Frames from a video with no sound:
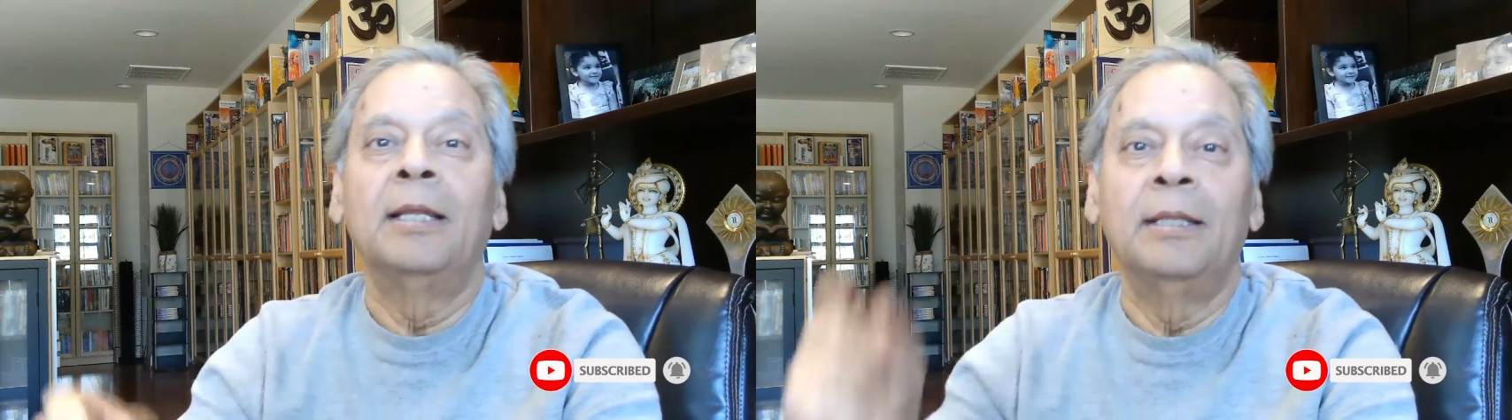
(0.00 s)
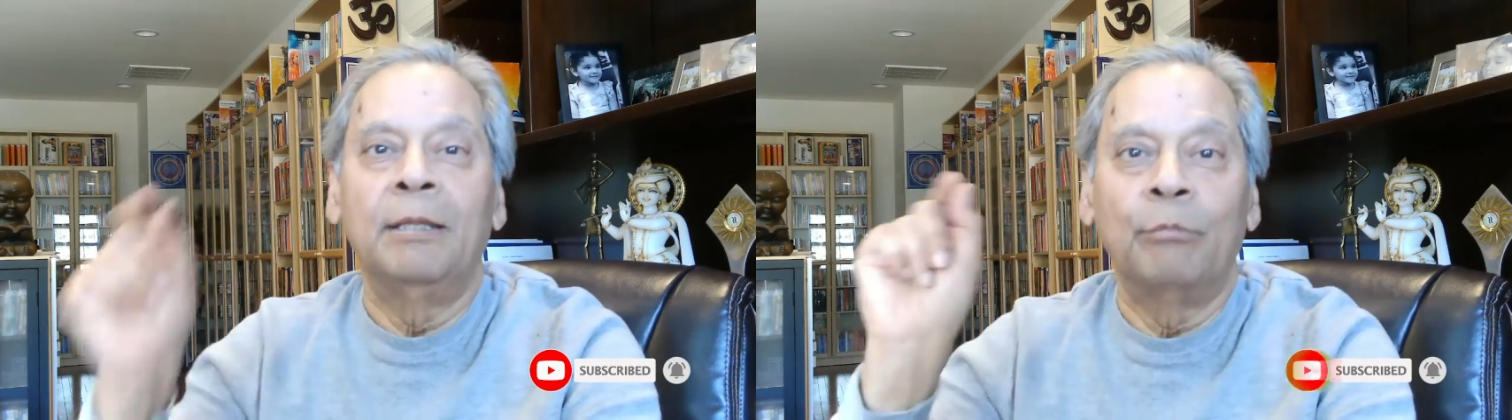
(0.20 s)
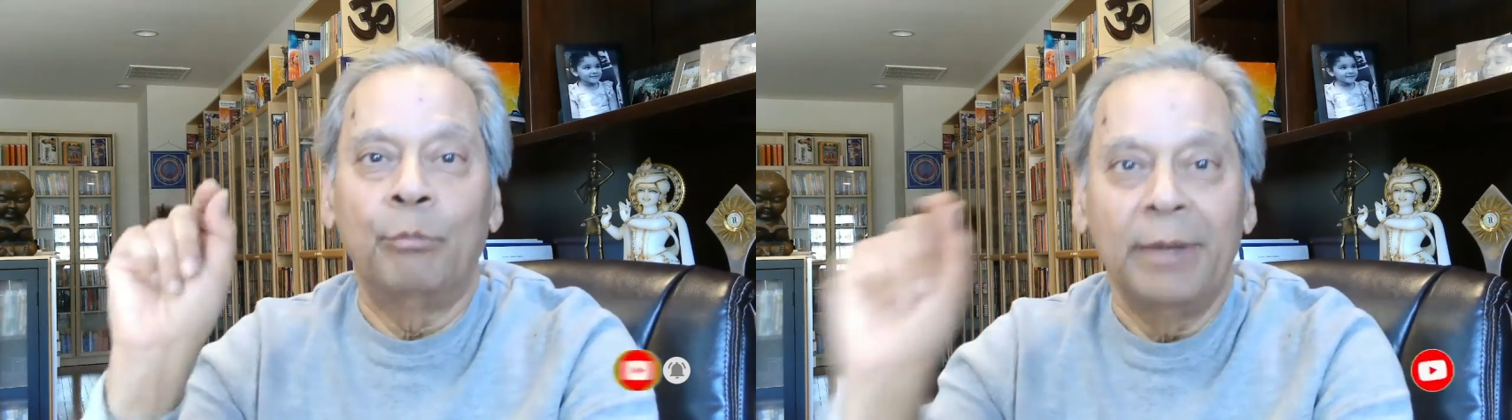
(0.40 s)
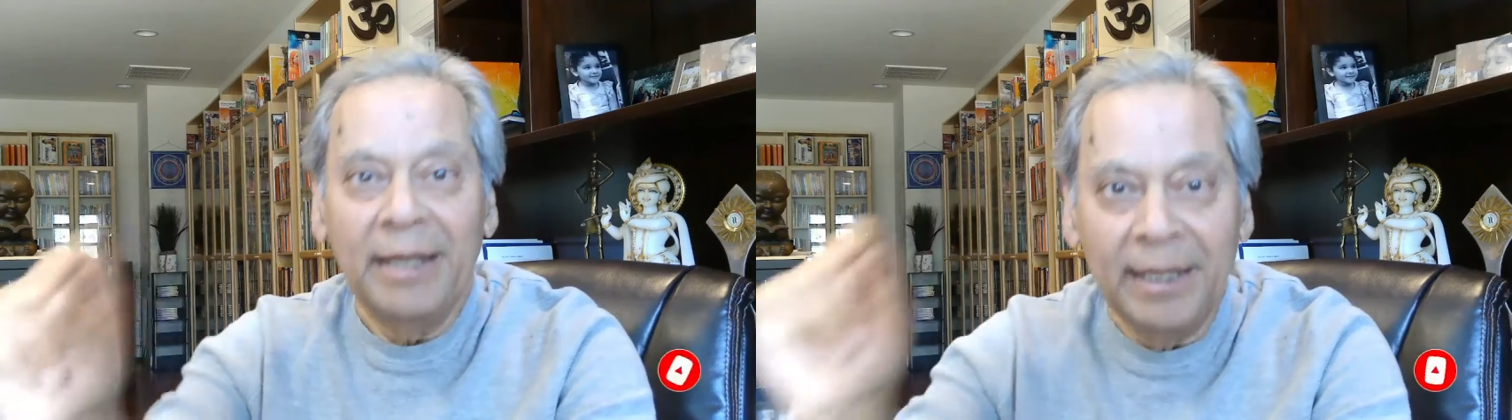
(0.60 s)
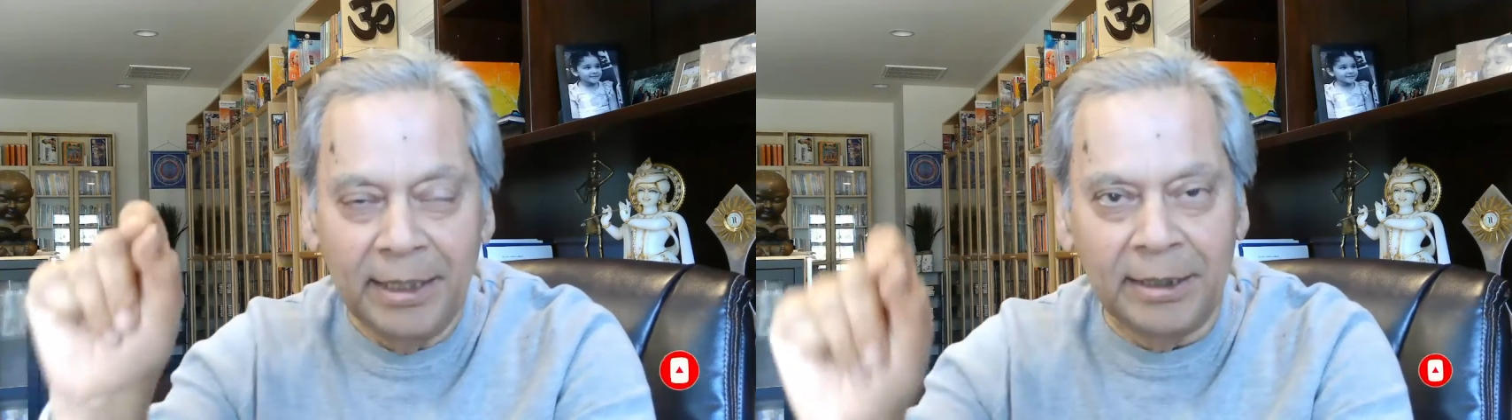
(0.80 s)
the
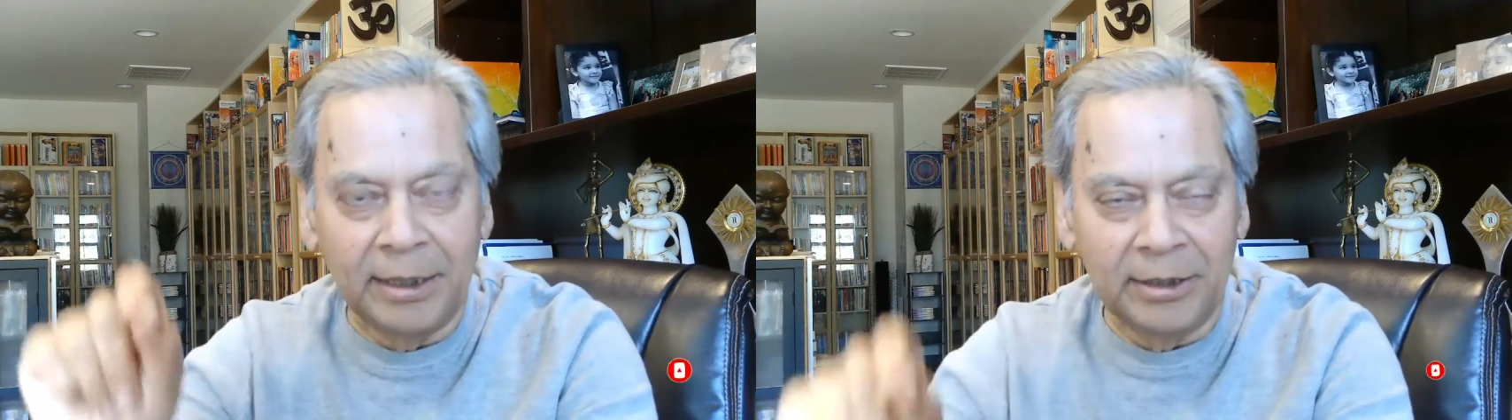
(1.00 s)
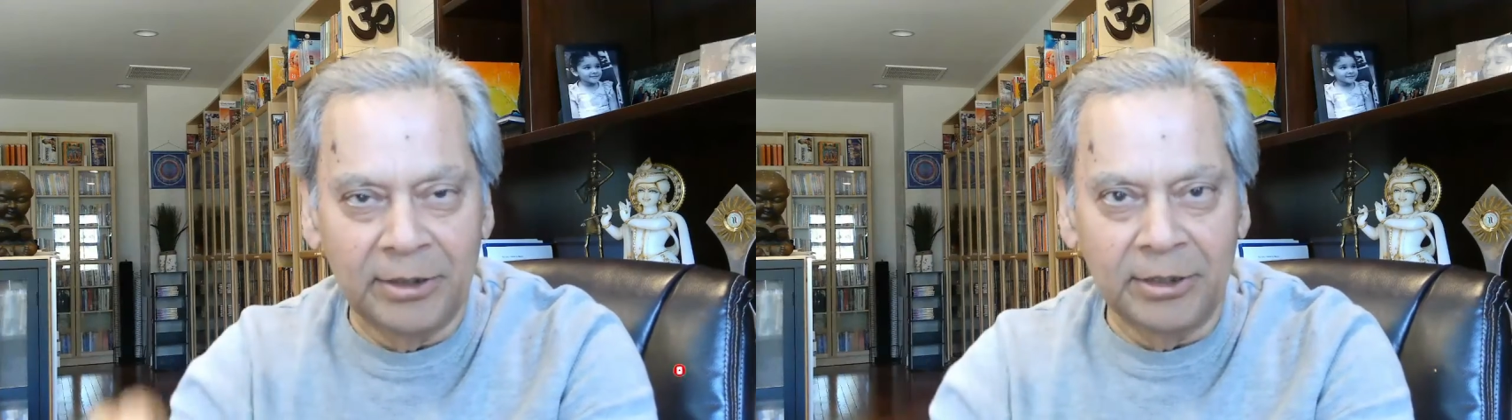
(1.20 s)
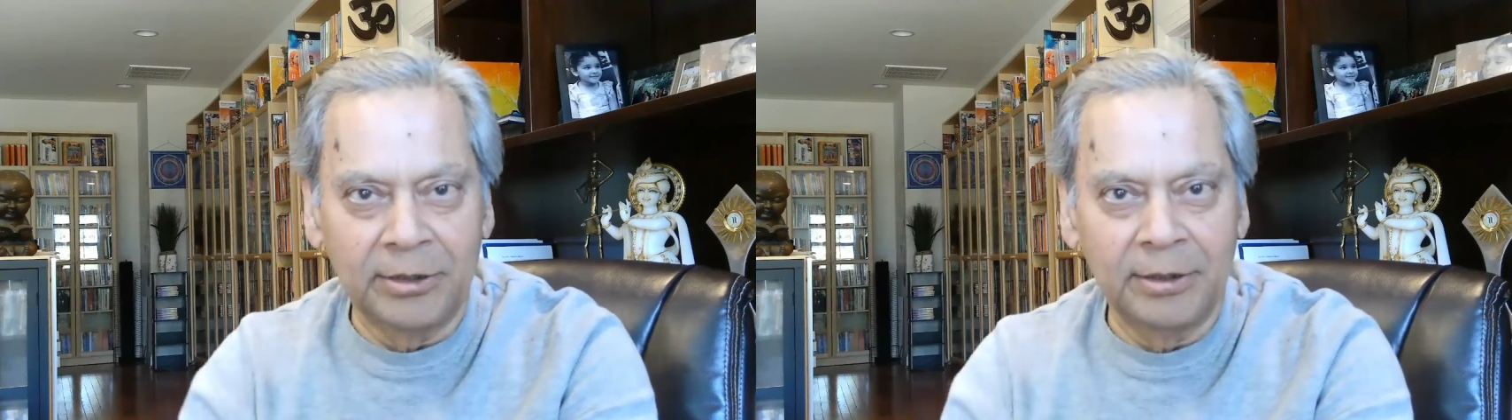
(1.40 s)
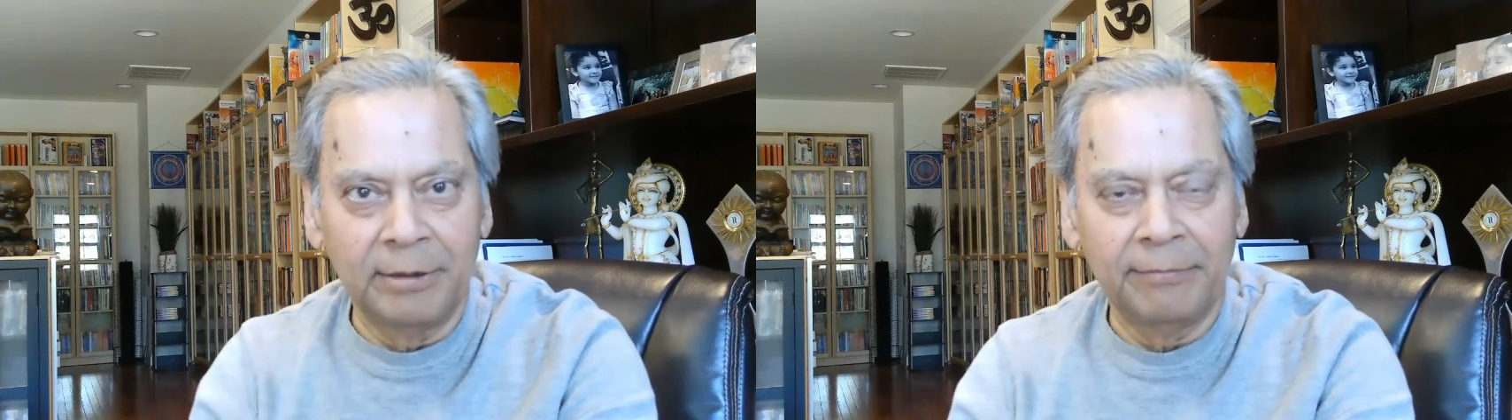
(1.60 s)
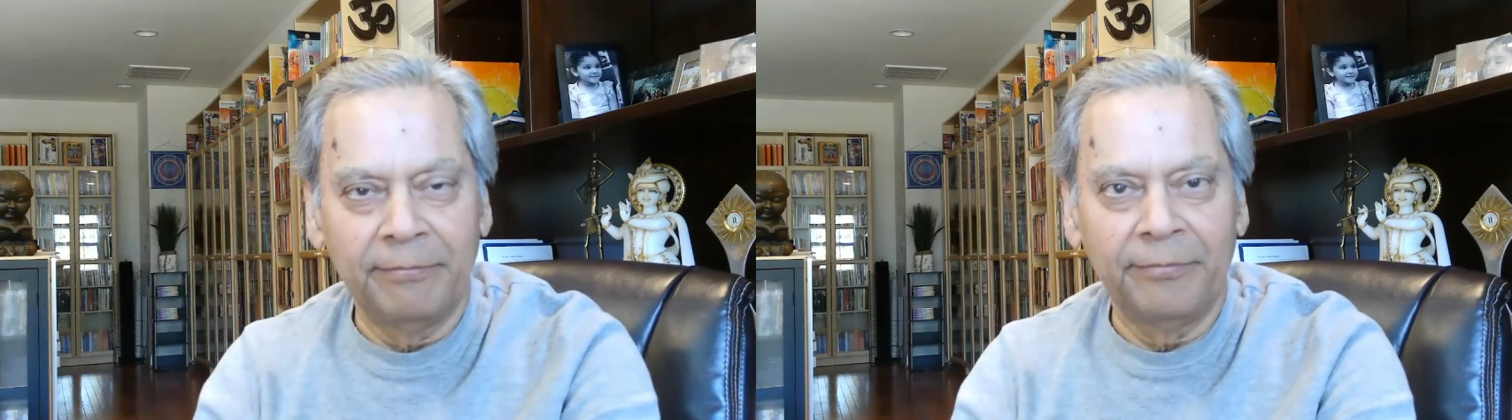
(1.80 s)
way it exists.